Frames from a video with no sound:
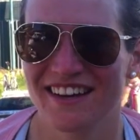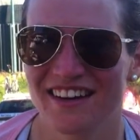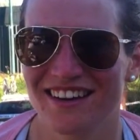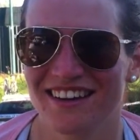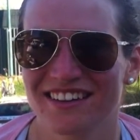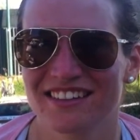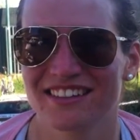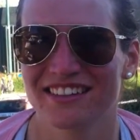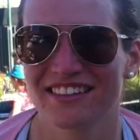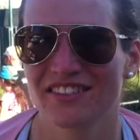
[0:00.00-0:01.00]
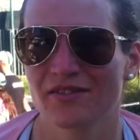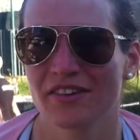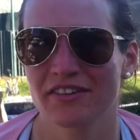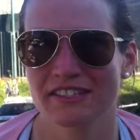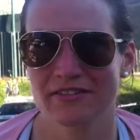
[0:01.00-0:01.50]

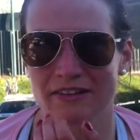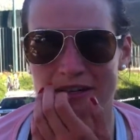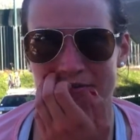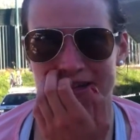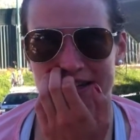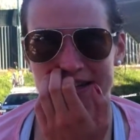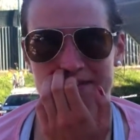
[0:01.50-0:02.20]
It was definitely on my